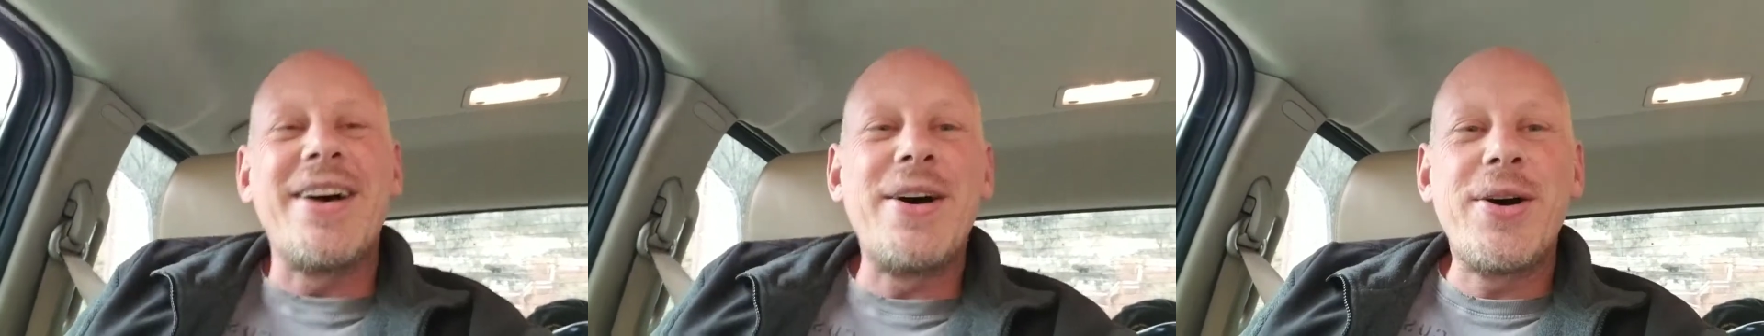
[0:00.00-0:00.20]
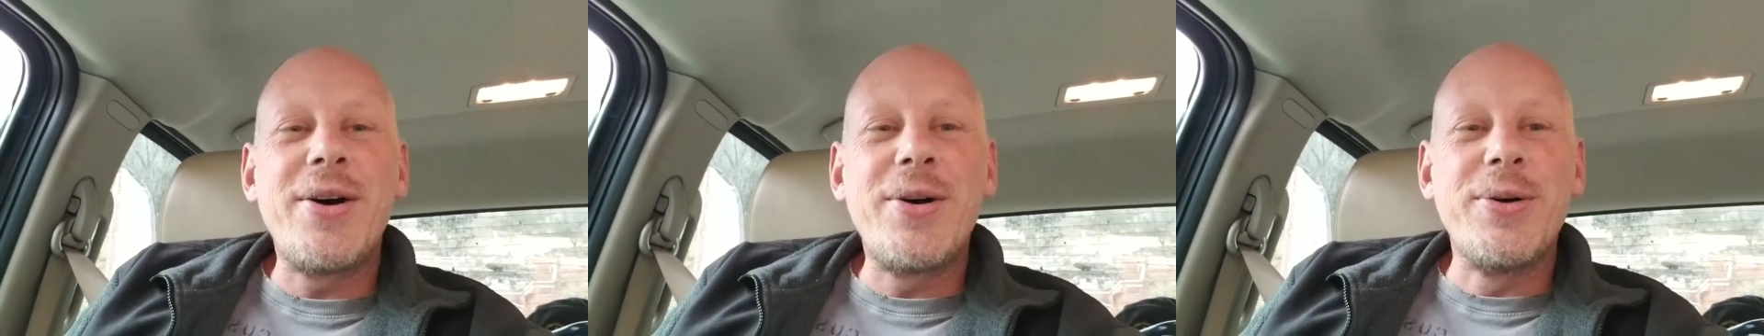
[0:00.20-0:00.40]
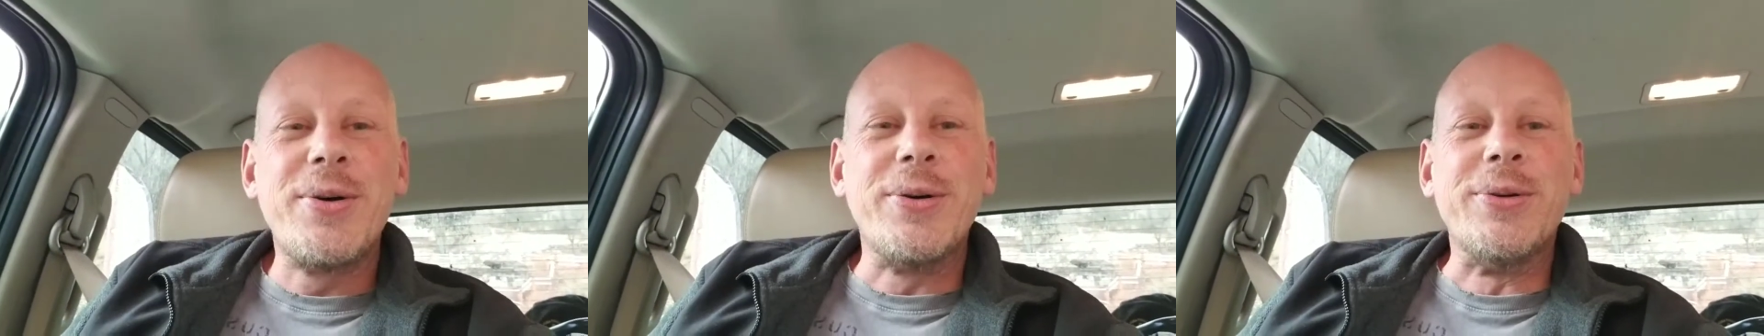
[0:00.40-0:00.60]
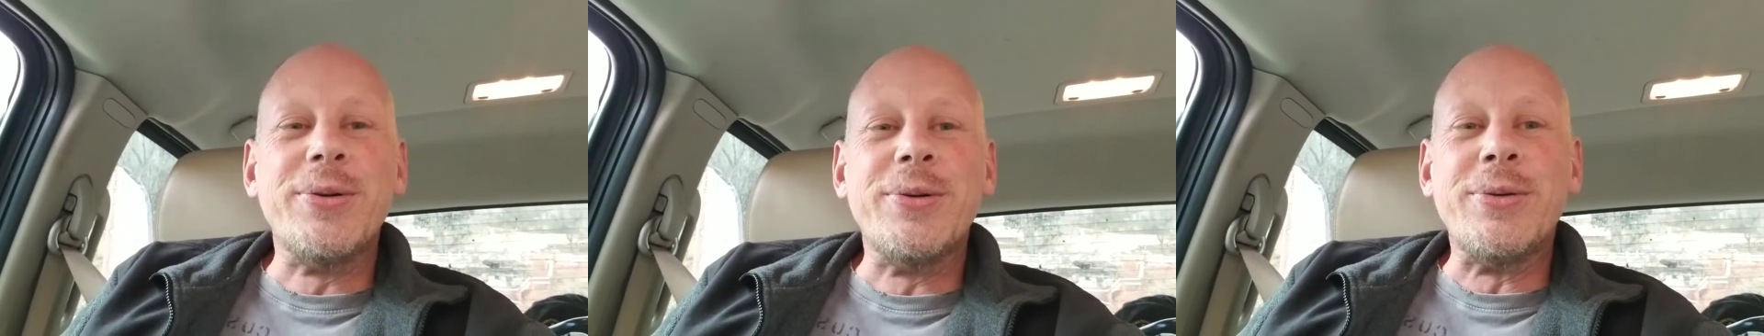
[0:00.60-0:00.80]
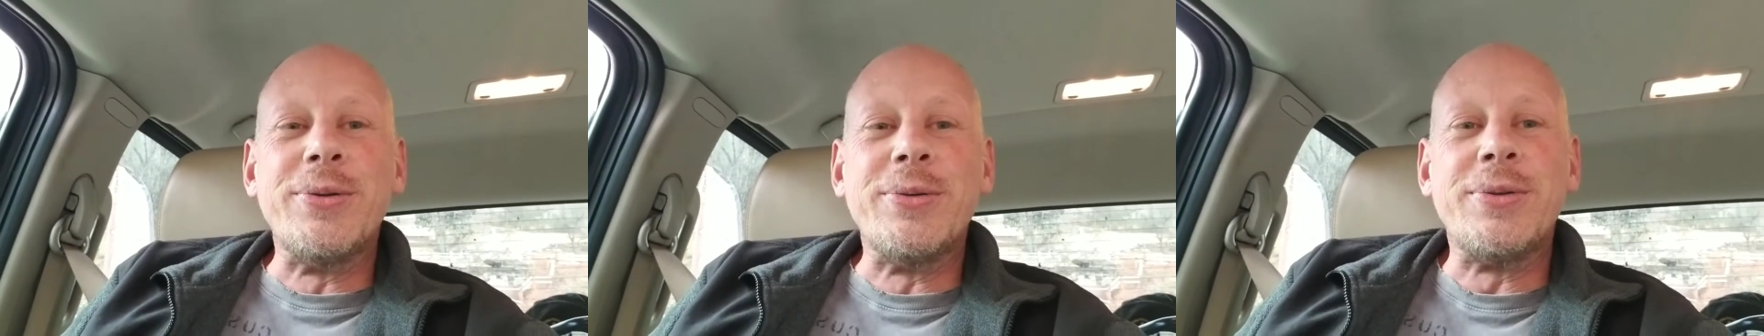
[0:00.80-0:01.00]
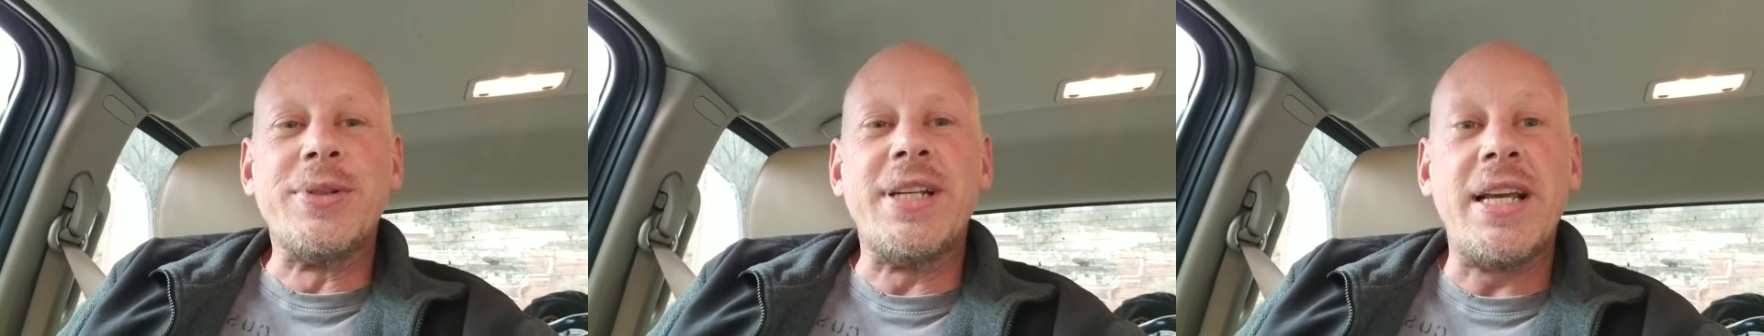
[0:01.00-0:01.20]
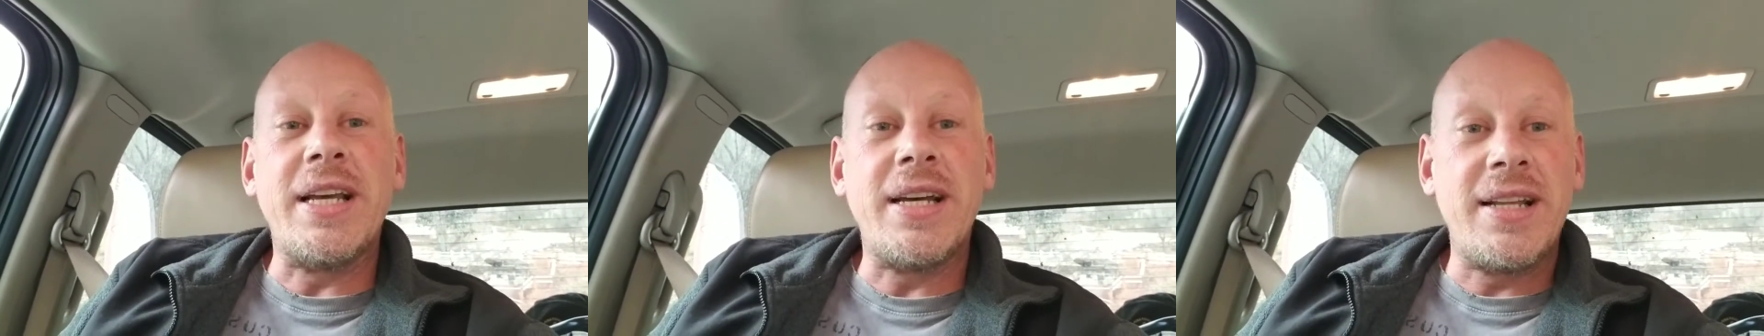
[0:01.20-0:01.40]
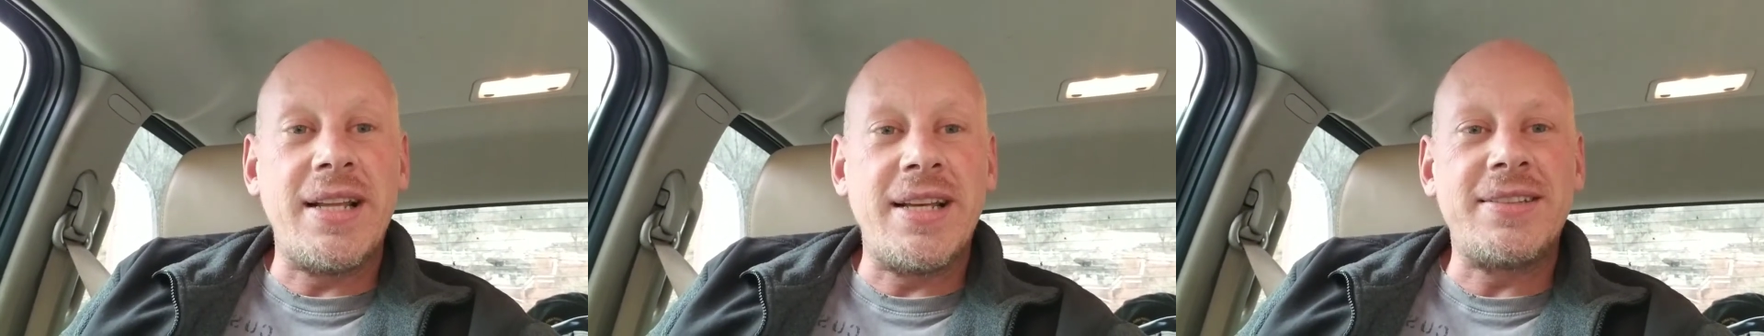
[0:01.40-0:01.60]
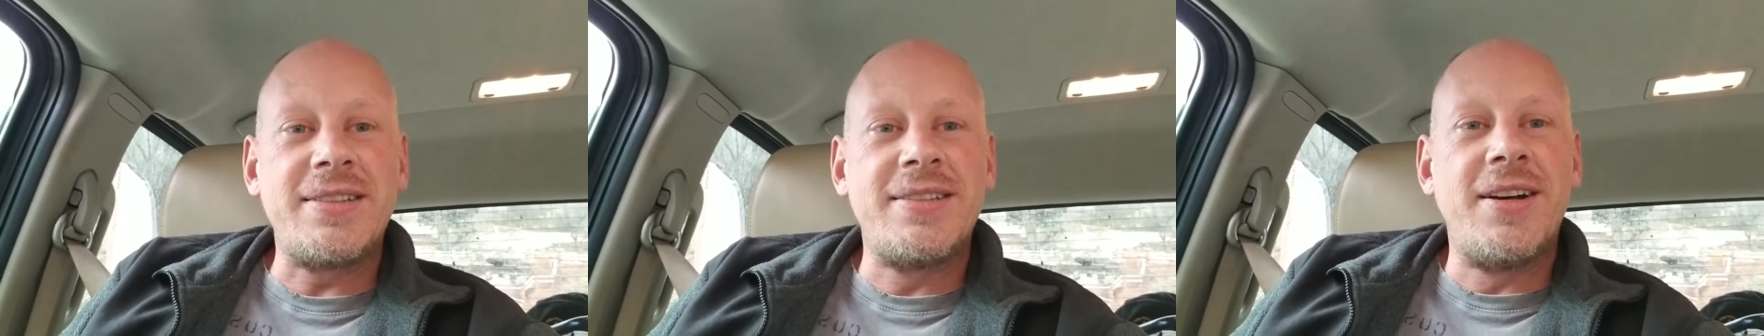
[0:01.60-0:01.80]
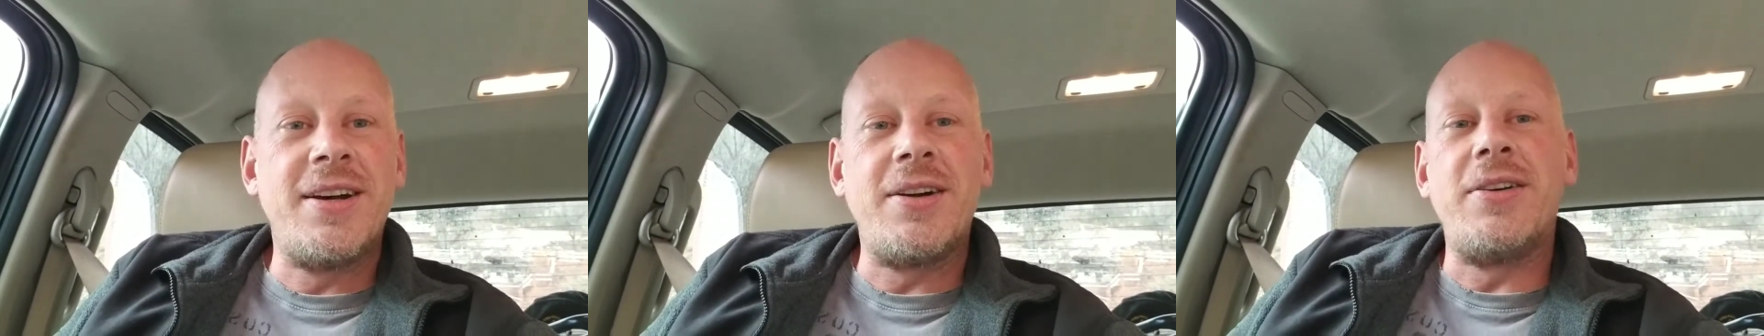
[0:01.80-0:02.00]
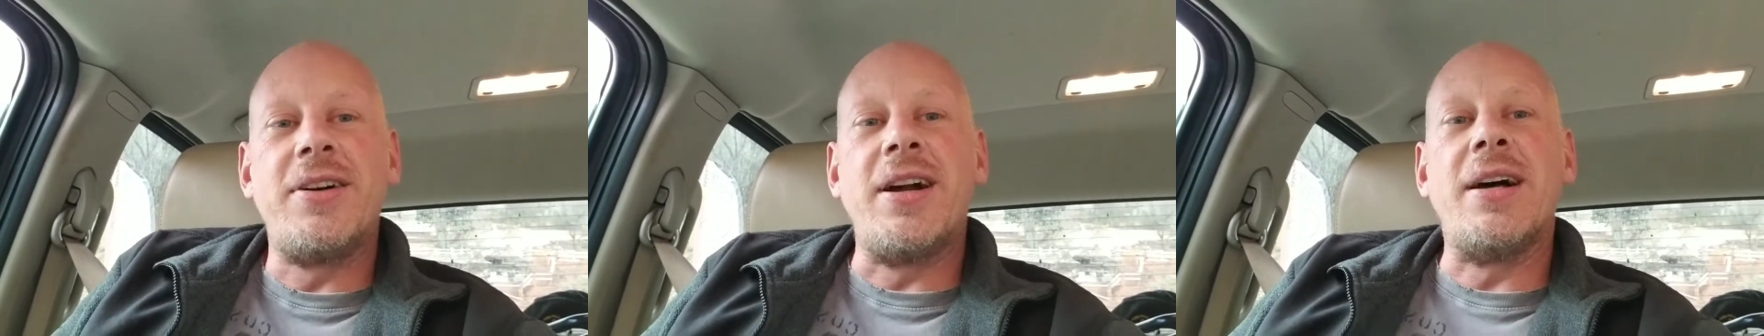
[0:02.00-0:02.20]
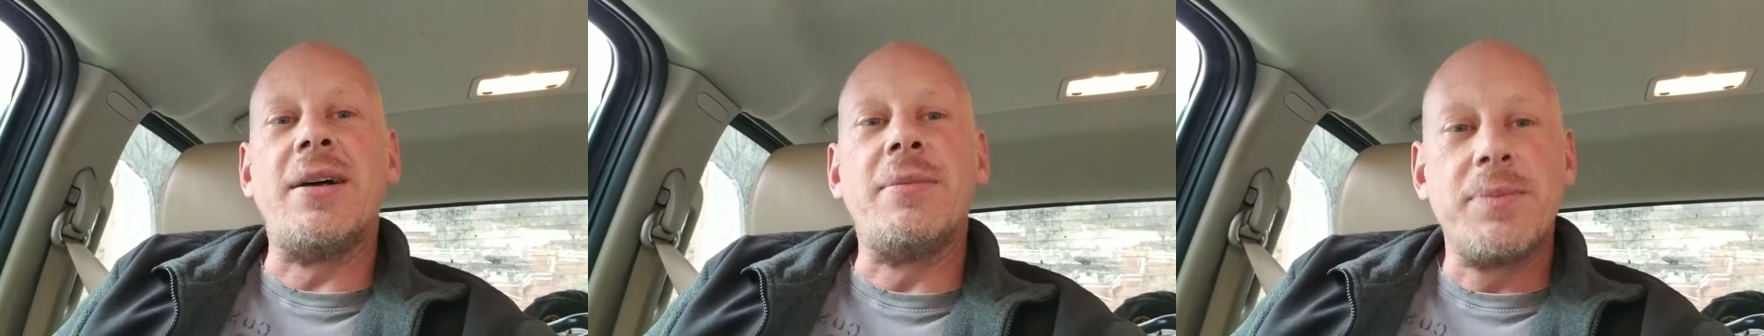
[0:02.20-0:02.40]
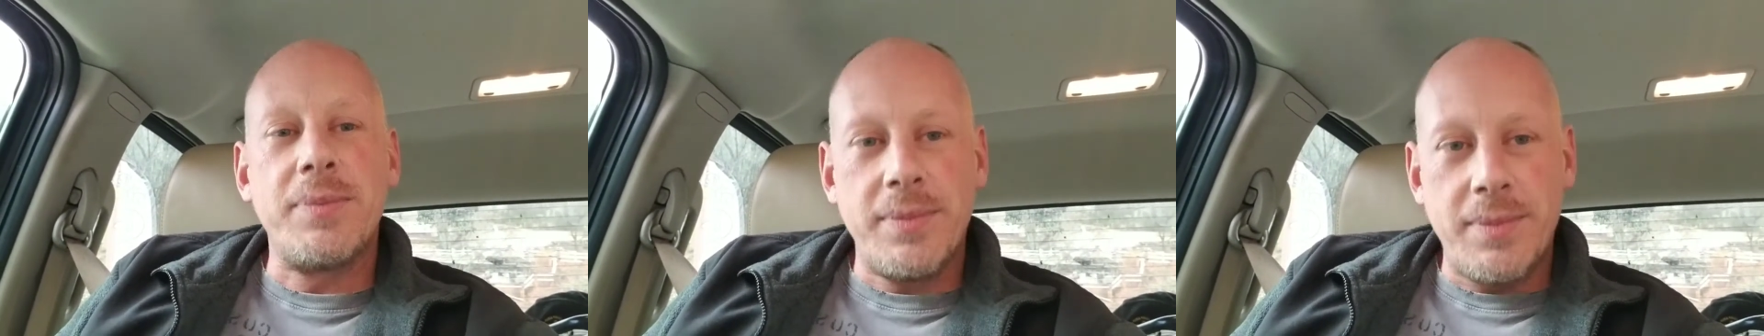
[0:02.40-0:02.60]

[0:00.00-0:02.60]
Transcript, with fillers: oh, yeah, that's not right.